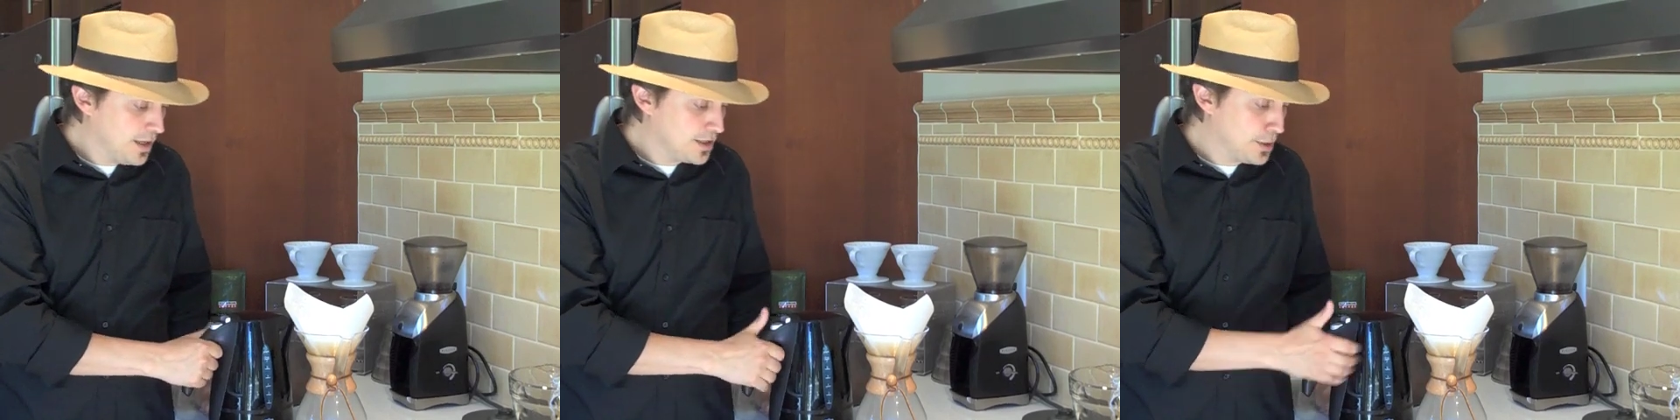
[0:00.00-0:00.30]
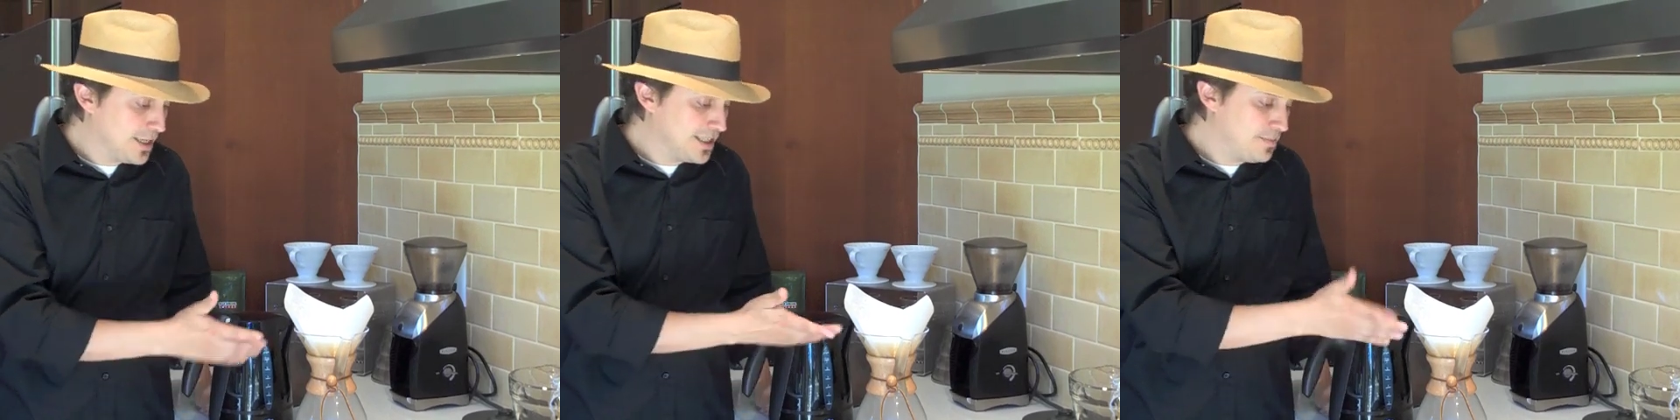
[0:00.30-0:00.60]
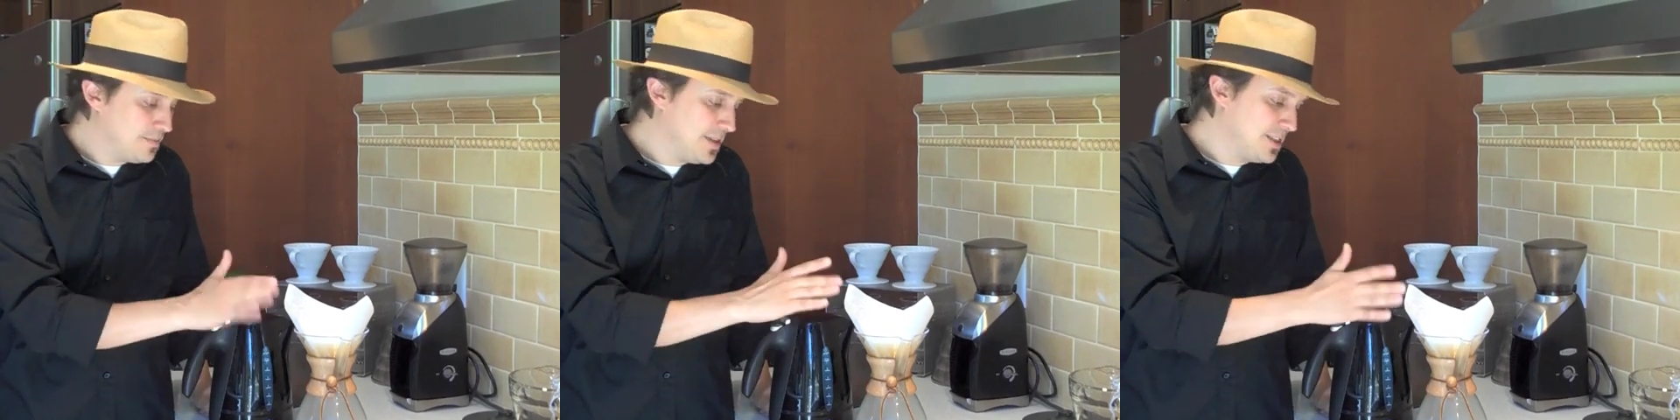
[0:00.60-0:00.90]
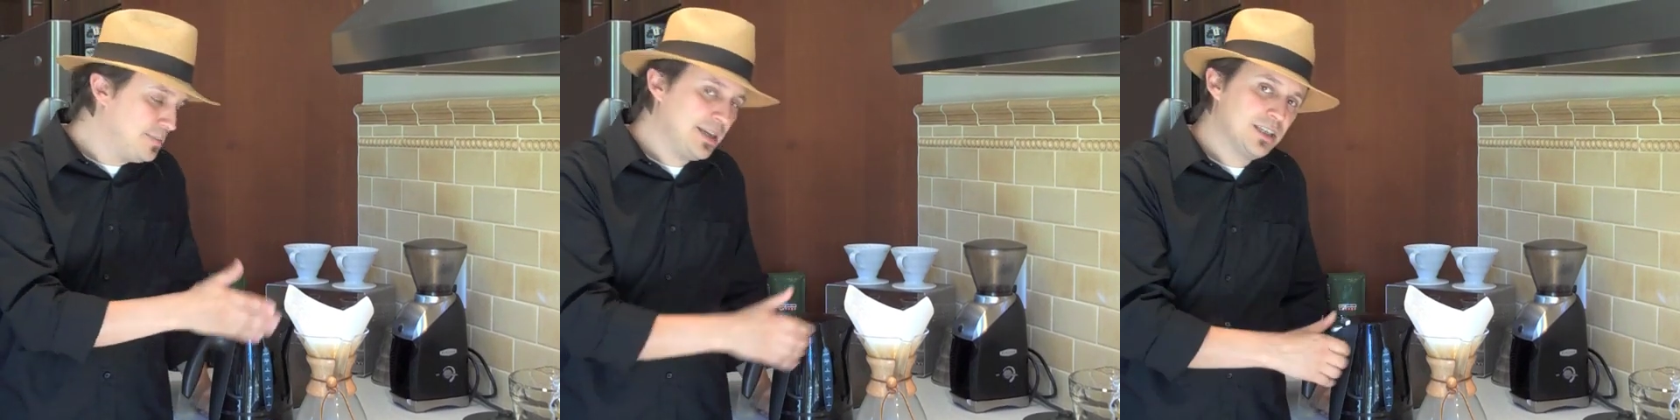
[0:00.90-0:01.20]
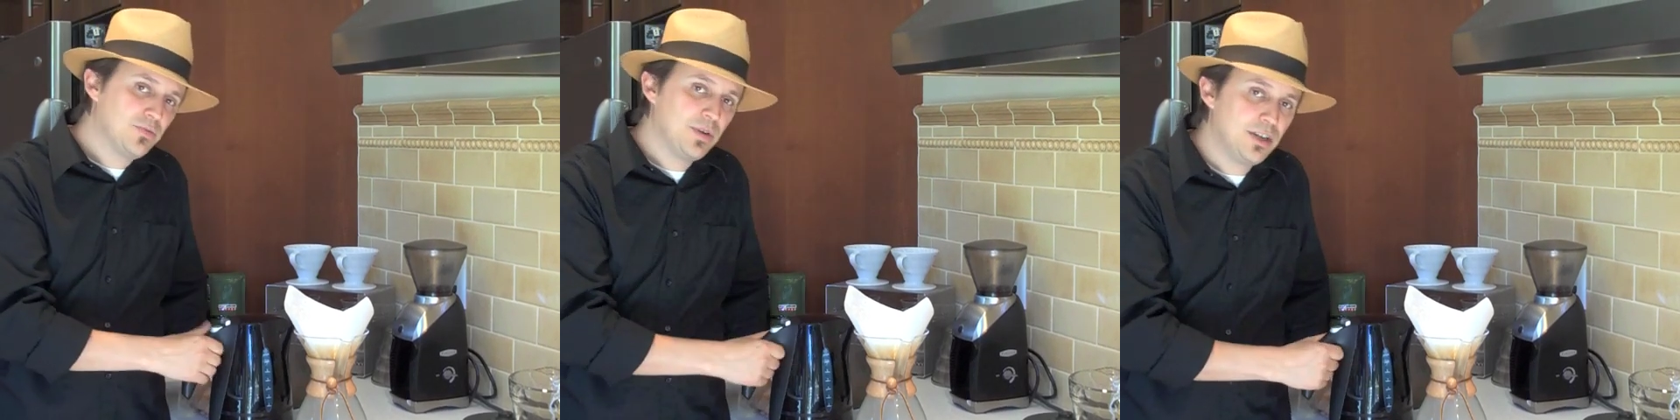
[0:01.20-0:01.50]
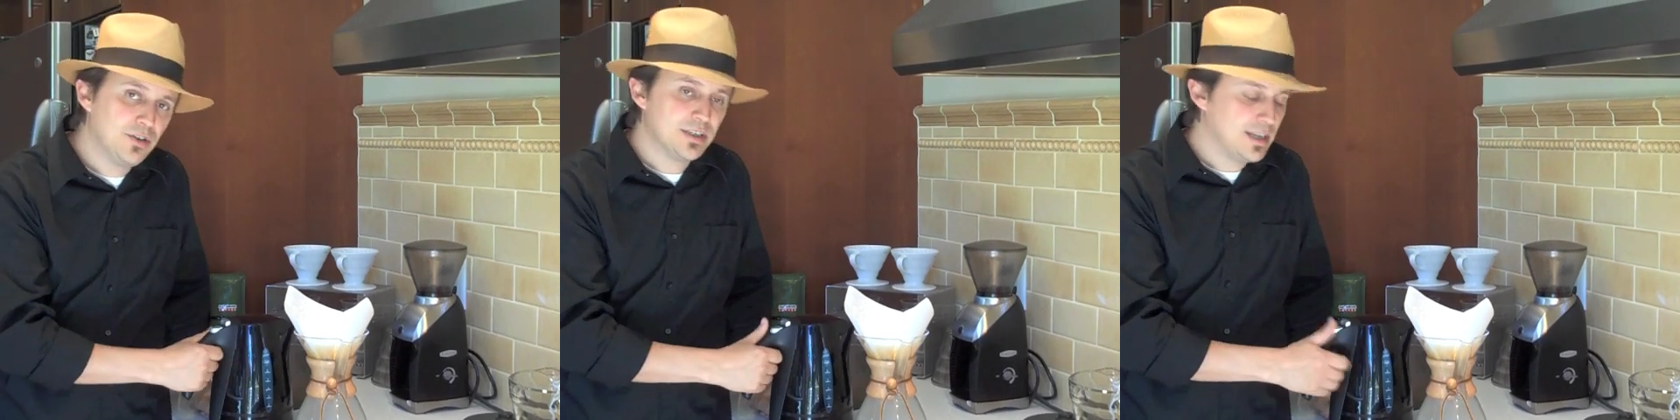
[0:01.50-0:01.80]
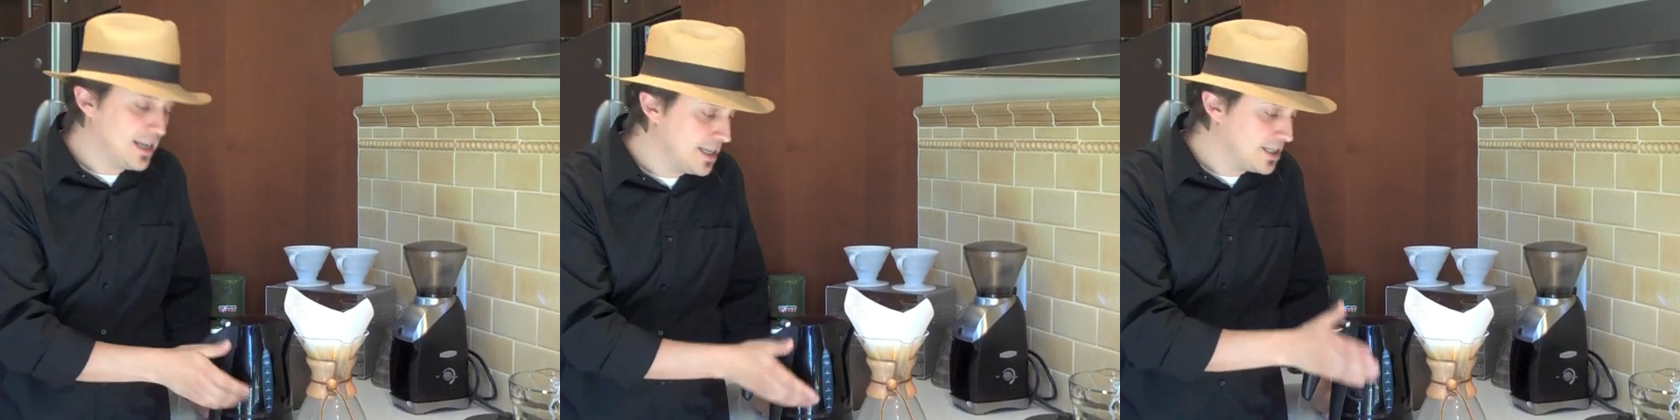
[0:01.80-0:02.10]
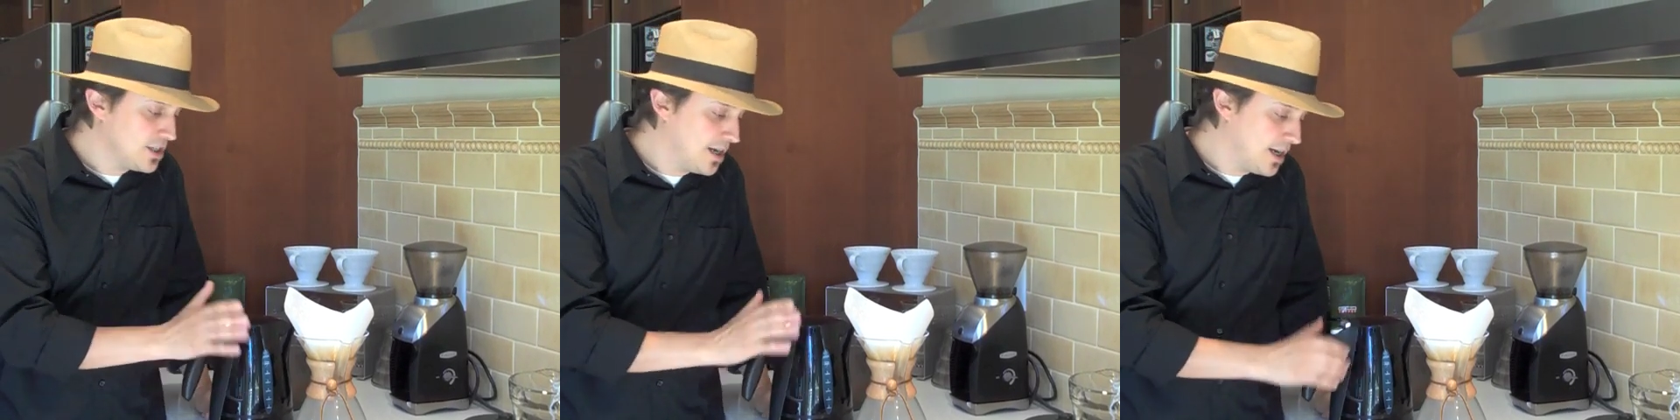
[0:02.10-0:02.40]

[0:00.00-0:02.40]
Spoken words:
So this piece, we usually let it